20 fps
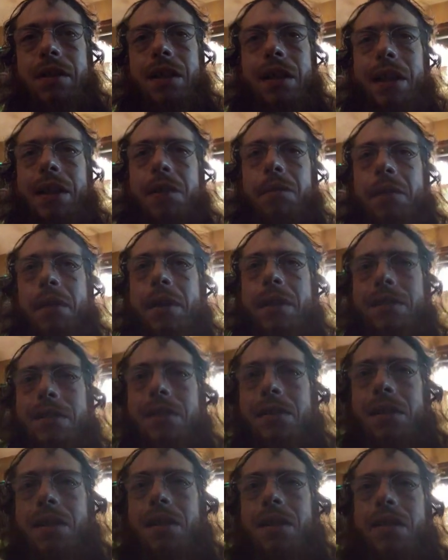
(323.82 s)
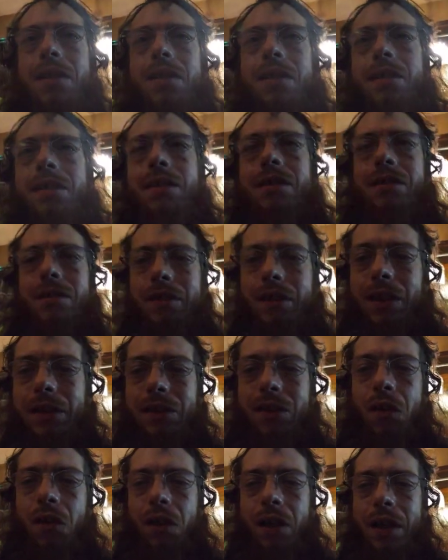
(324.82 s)
Anyways,
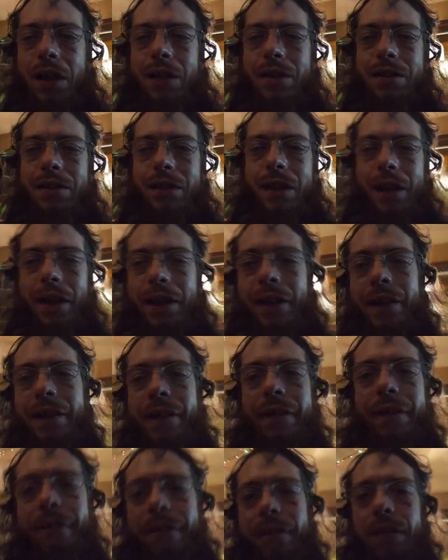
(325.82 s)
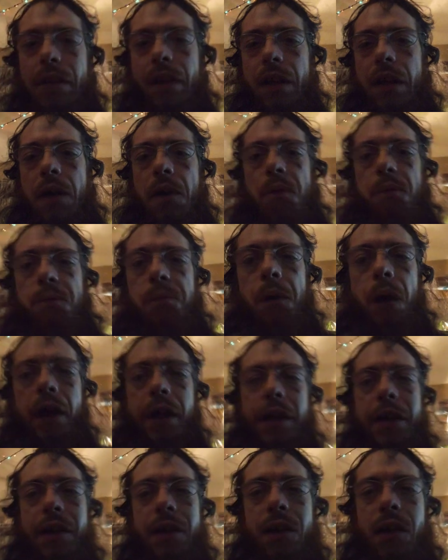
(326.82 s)
that's all I gotta say.
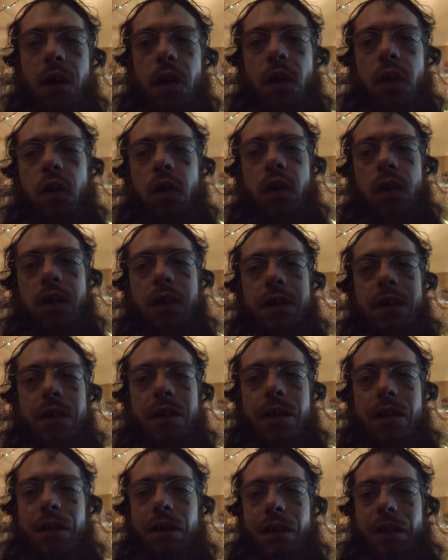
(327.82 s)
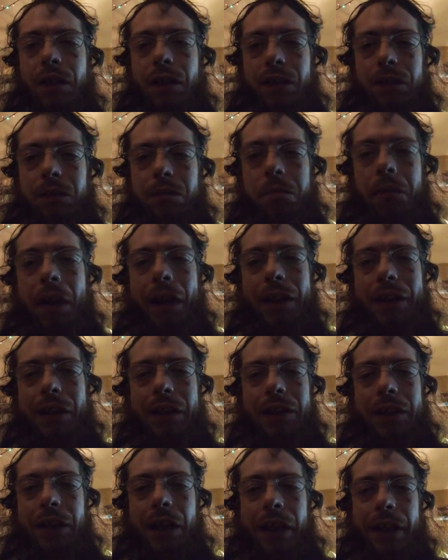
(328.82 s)
Fuck you, Google. Make
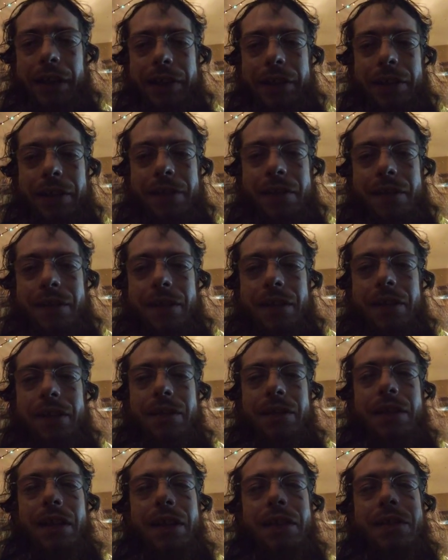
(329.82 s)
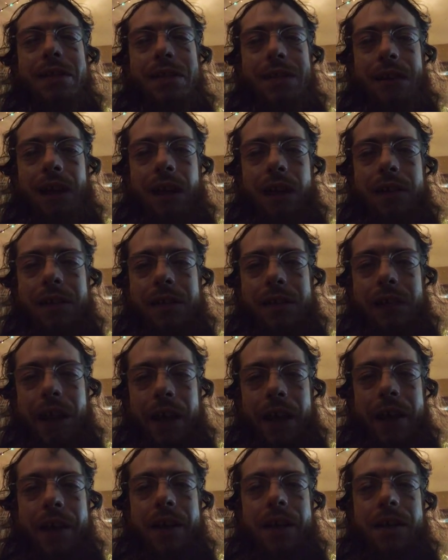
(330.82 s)
the changes. This sucks
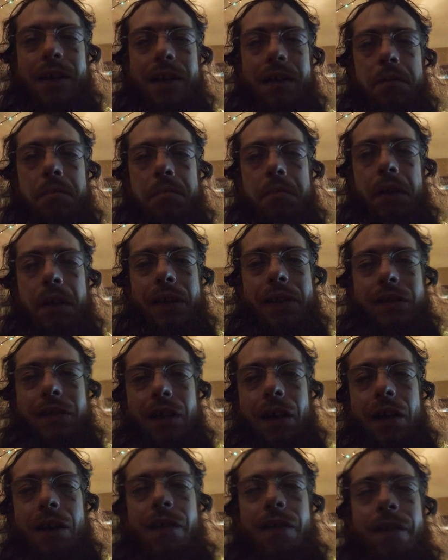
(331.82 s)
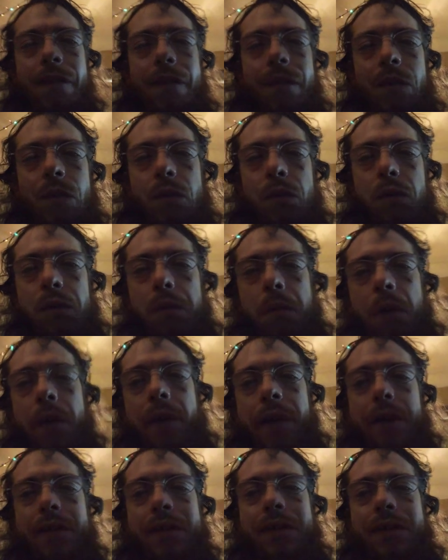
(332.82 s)
dick. Peace out. From all
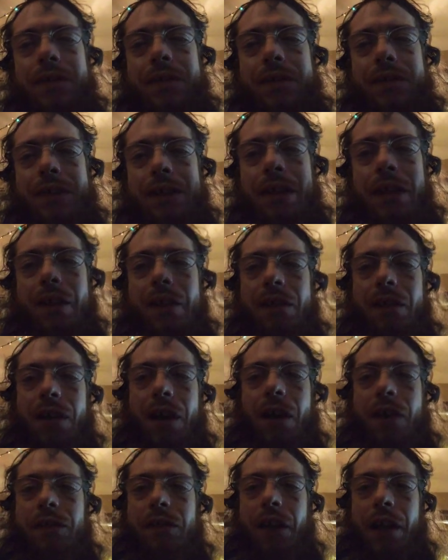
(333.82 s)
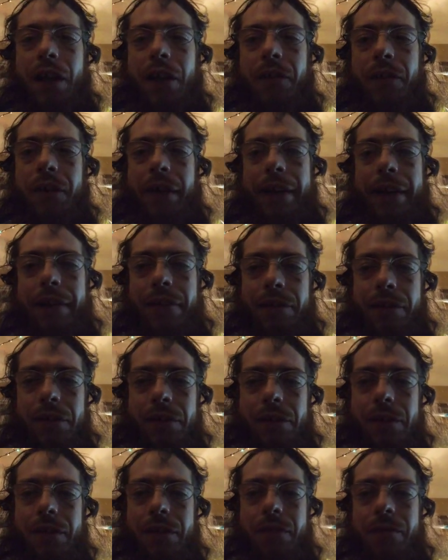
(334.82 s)
you sincere content
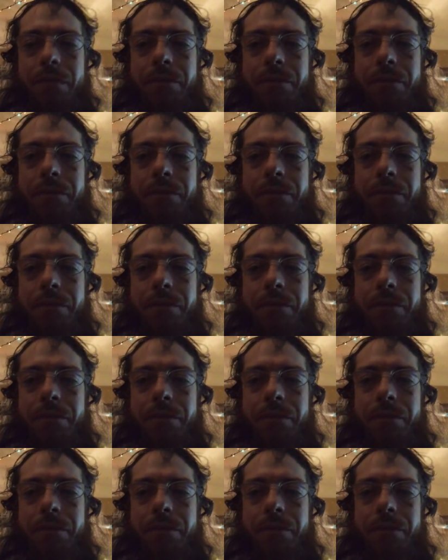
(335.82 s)
creators.